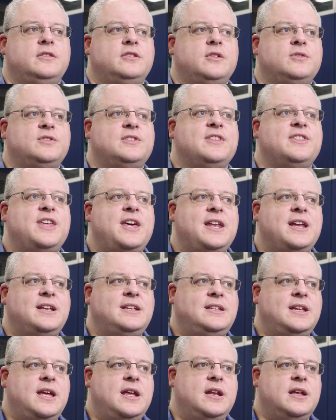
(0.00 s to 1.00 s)
So synthetic
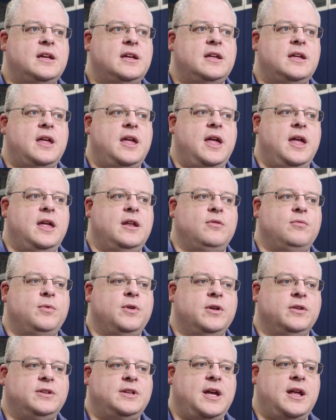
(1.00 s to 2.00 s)
data and
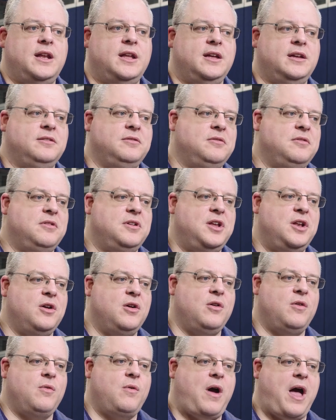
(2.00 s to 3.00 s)
real data, you
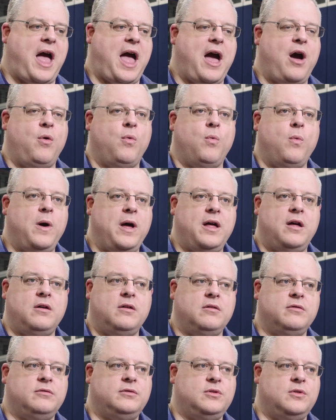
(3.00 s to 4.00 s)
know, how
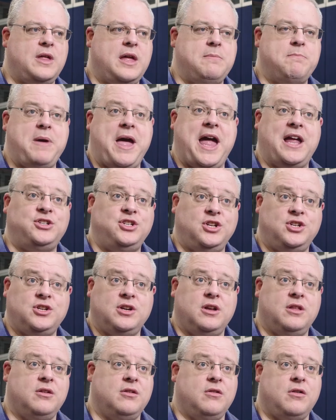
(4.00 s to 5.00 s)
well do they match each
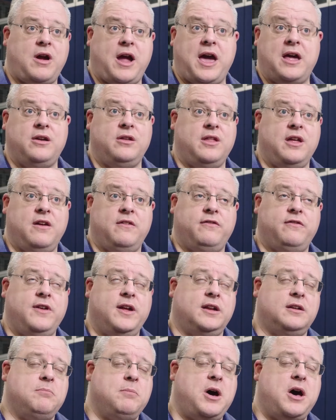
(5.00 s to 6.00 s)
other or how do they
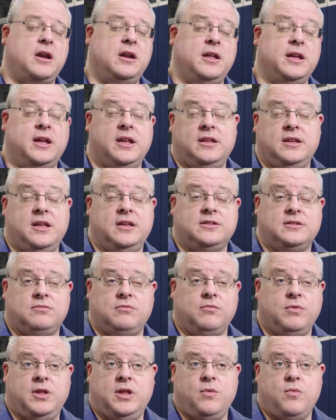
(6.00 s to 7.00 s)
affect modeling is
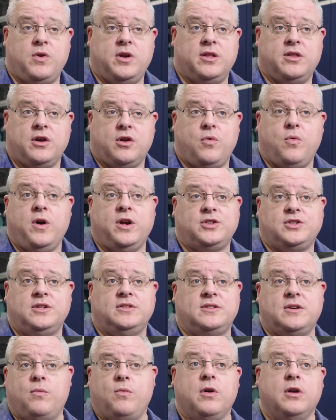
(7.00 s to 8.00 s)
really one of the questions
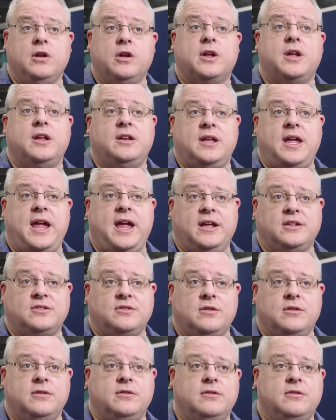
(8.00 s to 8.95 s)
that we're looking to answer.